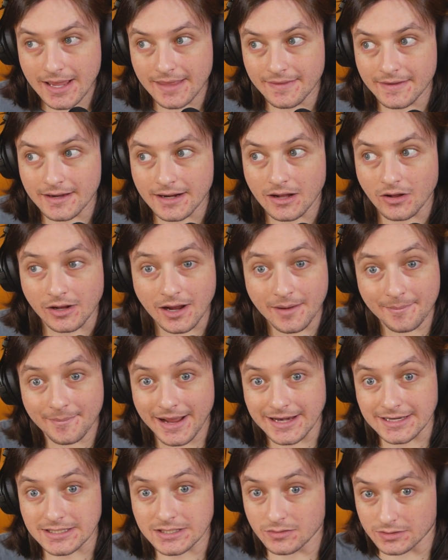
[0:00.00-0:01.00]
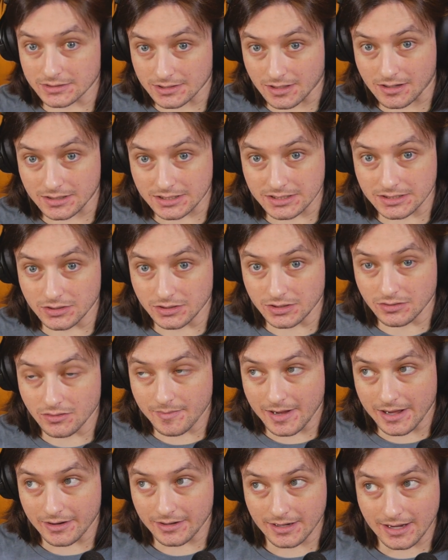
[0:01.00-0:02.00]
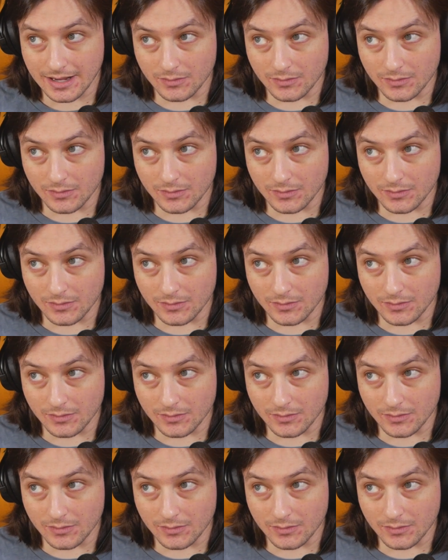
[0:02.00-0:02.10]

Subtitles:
and then I'll come back to you and talk to you about it,